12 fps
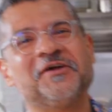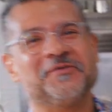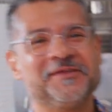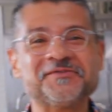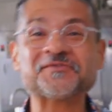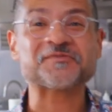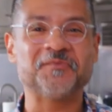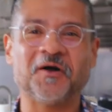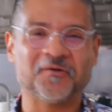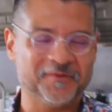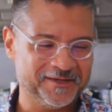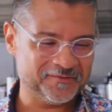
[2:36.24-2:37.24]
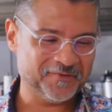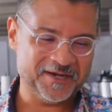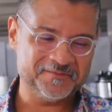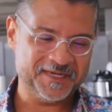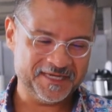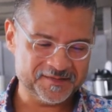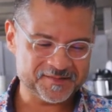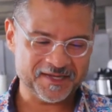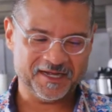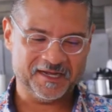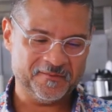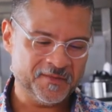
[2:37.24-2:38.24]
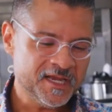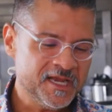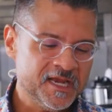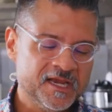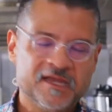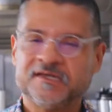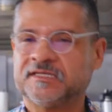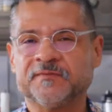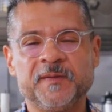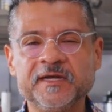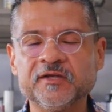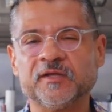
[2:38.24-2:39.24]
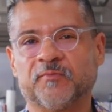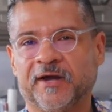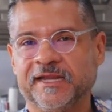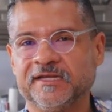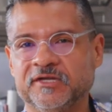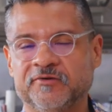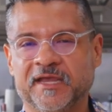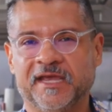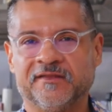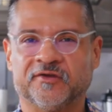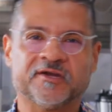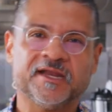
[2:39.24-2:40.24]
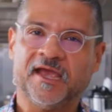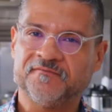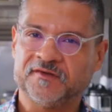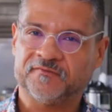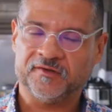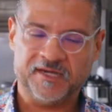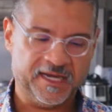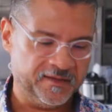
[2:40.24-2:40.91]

So these are small red beans. Depending on the brand that you get, they're going to have different